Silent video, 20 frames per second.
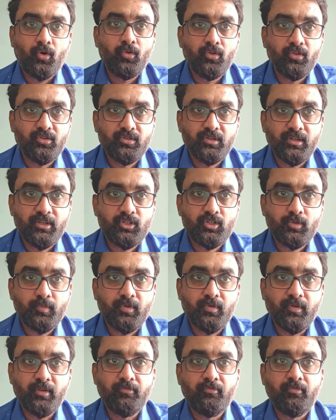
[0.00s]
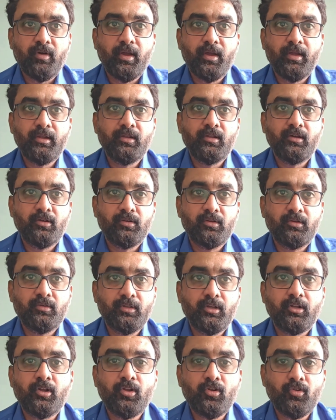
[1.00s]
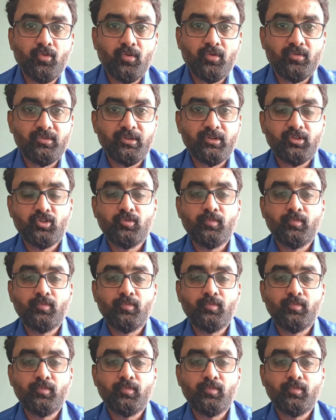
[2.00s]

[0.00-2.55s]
All those needs to be verified. The controls needs